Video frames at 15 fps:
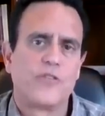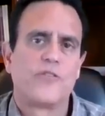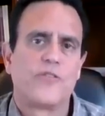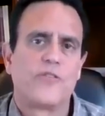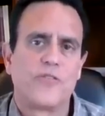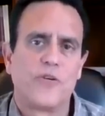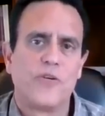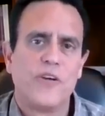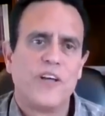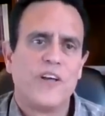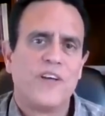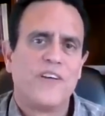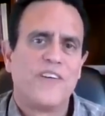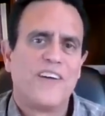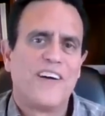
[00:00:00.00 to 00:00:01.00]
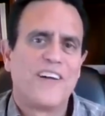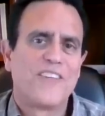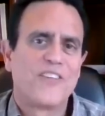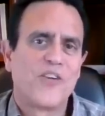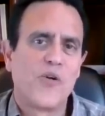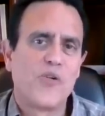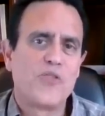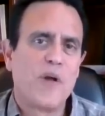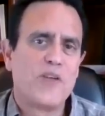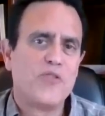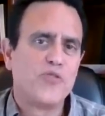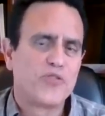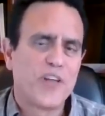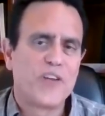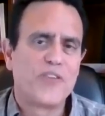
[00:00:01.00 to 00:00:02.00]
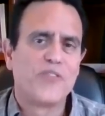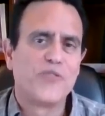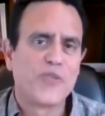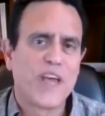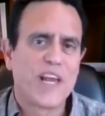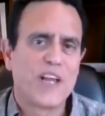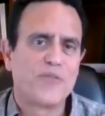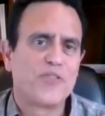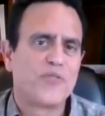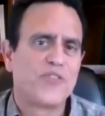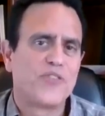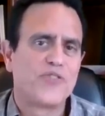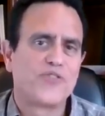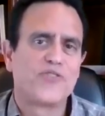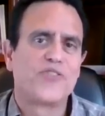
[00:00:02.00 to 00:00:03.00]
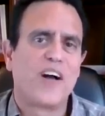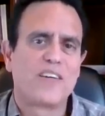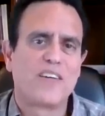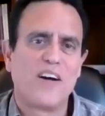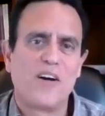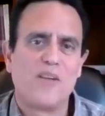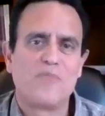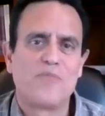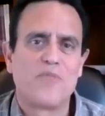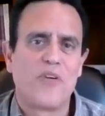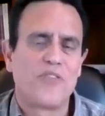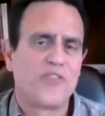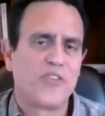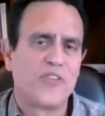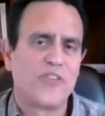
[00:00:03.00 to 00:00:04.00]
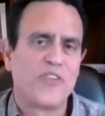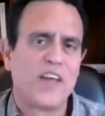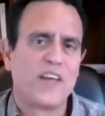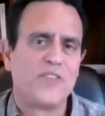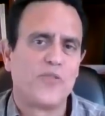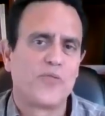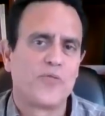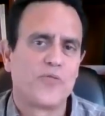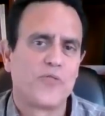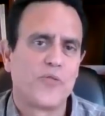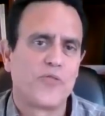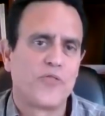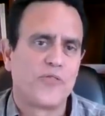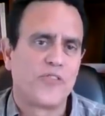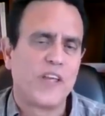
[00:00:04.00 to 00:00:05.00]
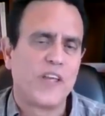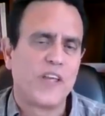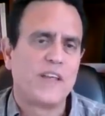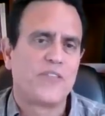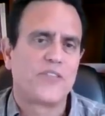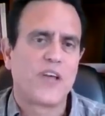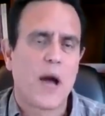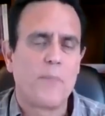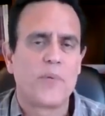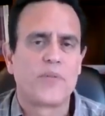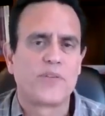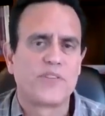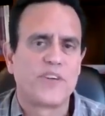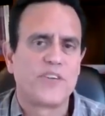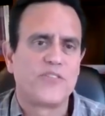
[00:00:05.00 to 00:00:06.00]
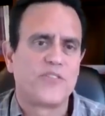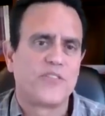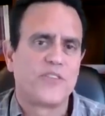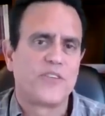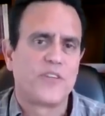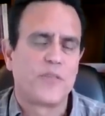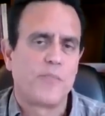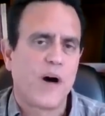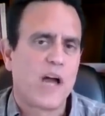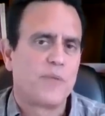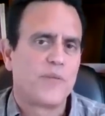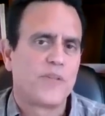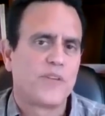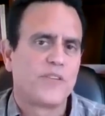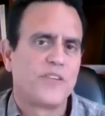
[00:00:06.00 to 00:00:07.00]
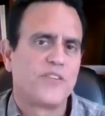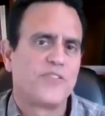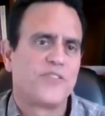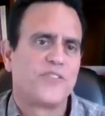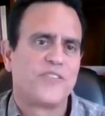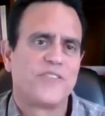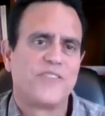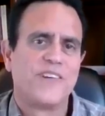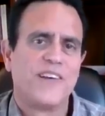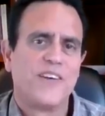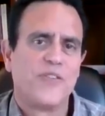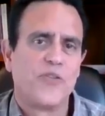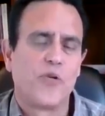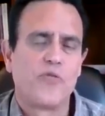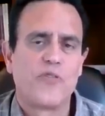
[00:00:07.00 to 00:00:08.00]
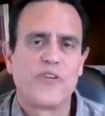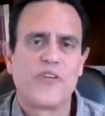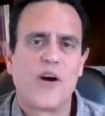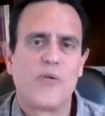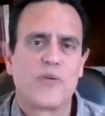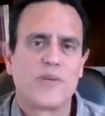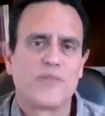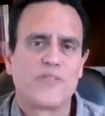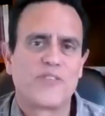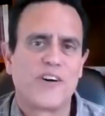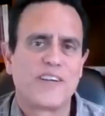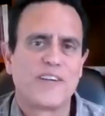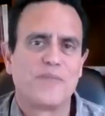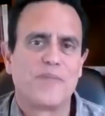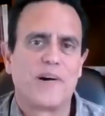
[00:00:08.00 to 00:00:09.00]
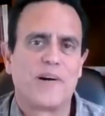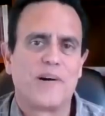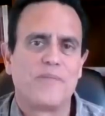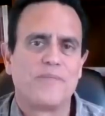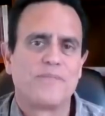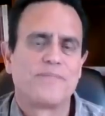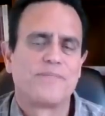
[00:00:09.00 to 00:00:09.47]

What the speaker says: And so go to my newsletter at newcannabisventures.com on Sunday, and you'll see at the top of the list and at the bottom of the list, and you'll figure out what I'm talking about.